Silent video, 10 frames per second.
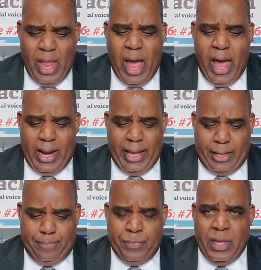I like
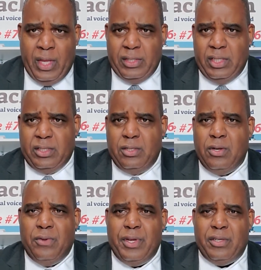them. Just,
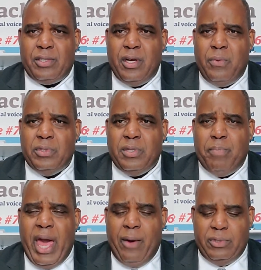there's good ones and
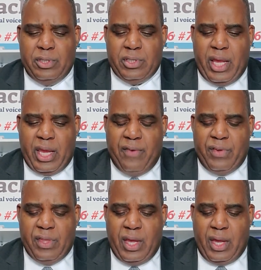bad ones, just like
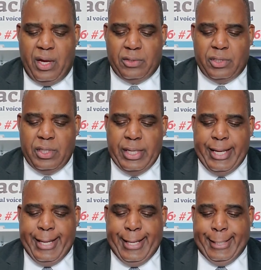everything else.
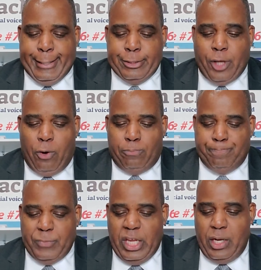
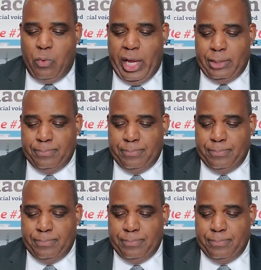So anyway,